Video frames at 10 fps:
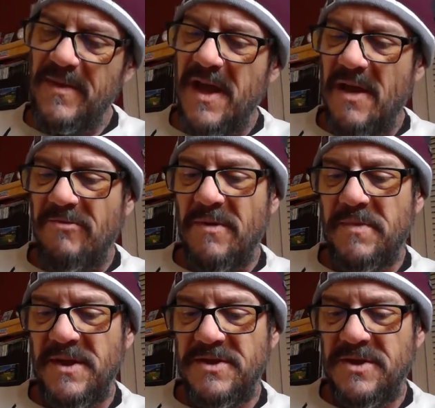Cal
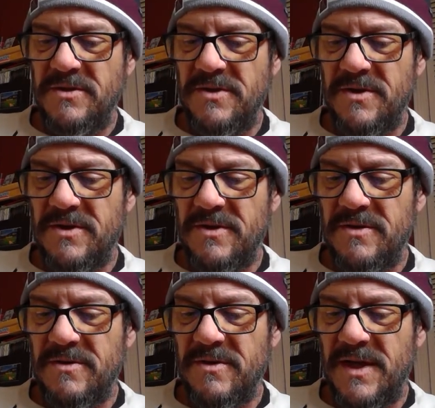Ripken
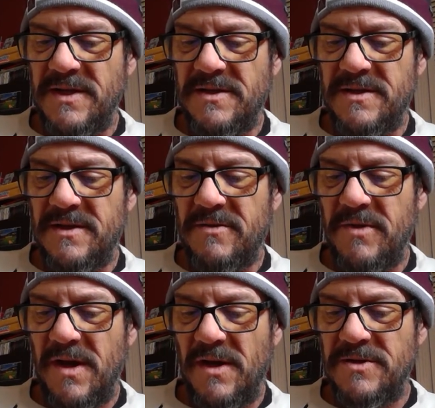Jr. hits
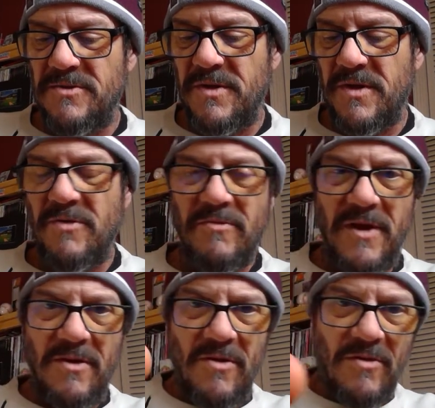300th
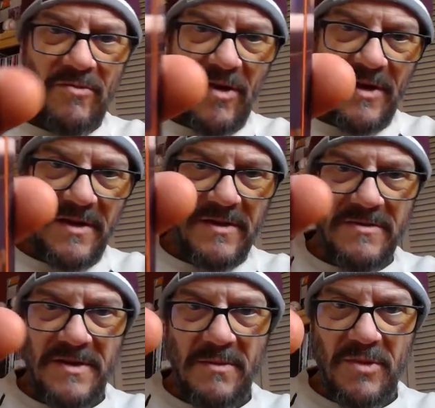career home run.
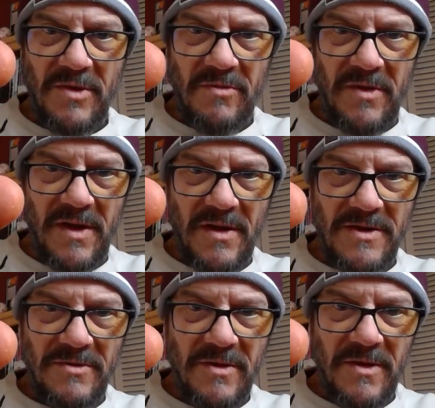Here's number
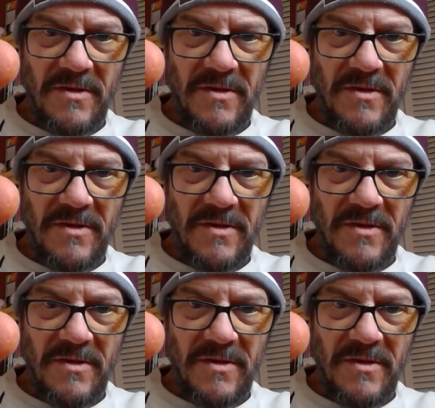300